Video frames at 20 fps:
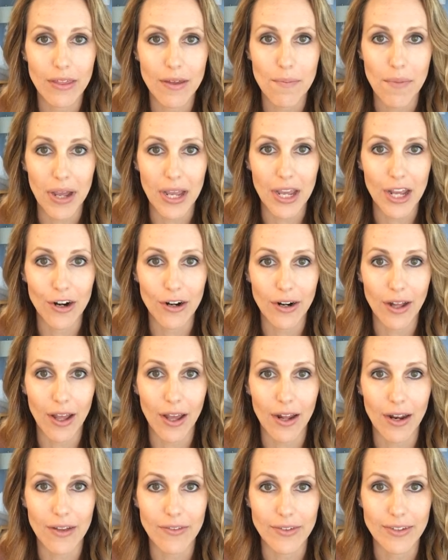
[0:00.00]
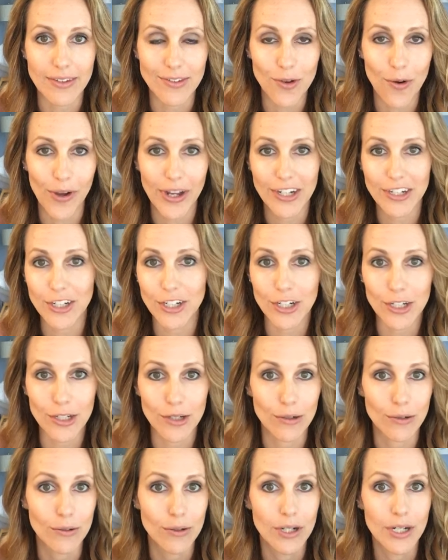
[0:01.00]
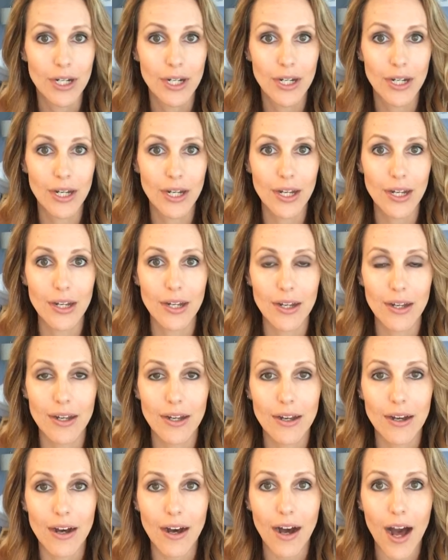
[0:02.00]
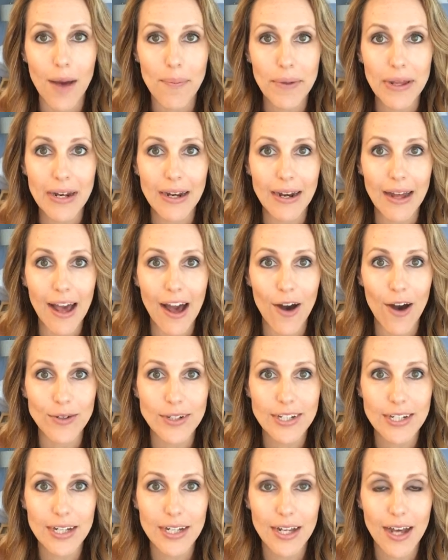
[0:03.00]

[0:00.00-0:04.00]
my internet if it's going to hop in and out.